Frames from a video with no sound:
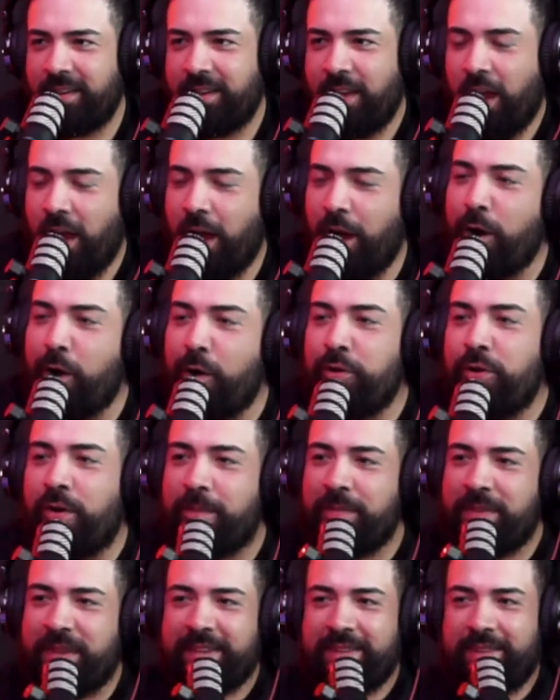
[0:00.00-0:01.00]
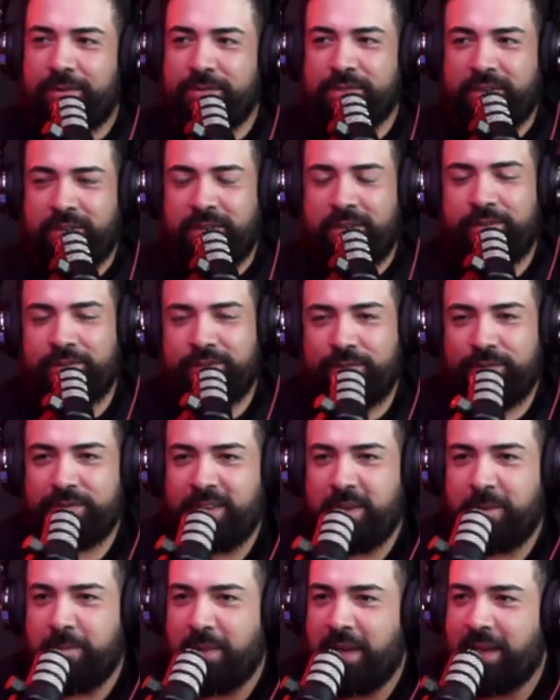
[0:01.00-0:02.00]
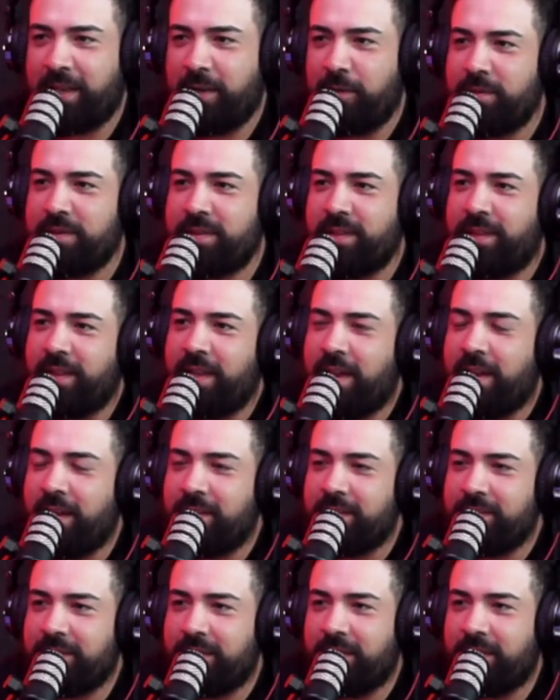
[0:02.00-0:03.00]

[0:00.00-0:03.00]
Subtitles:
Oh no, I'm thinking there was another Tuesday, Mike. It wasn't Lottie's.